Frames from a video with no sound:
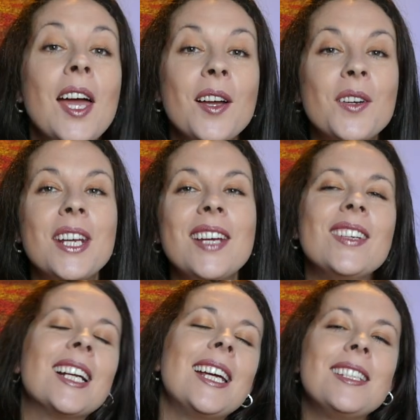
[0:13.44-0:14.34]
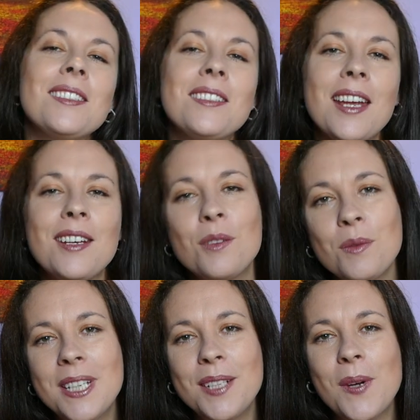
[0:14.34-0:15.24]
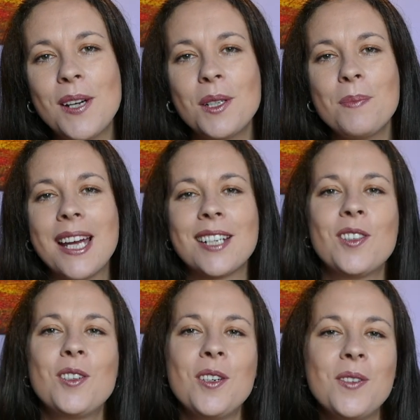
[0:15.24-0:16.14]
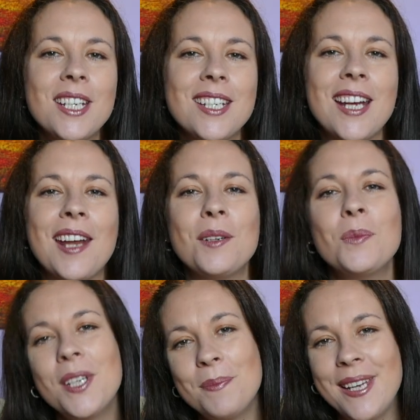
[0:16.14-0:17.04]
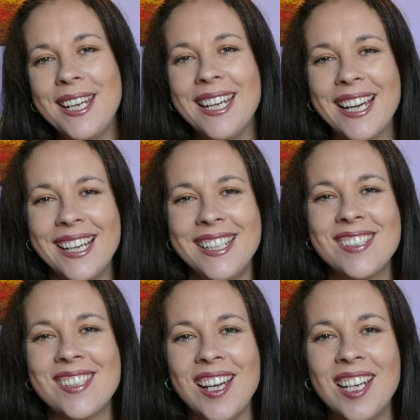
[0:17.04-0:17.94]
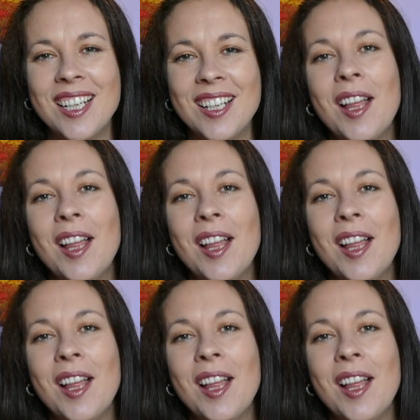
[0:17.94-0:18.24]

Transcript: Good evening, ladies and gentlemen. Welcome back to the Shooting Channel with me, Alex Sayer.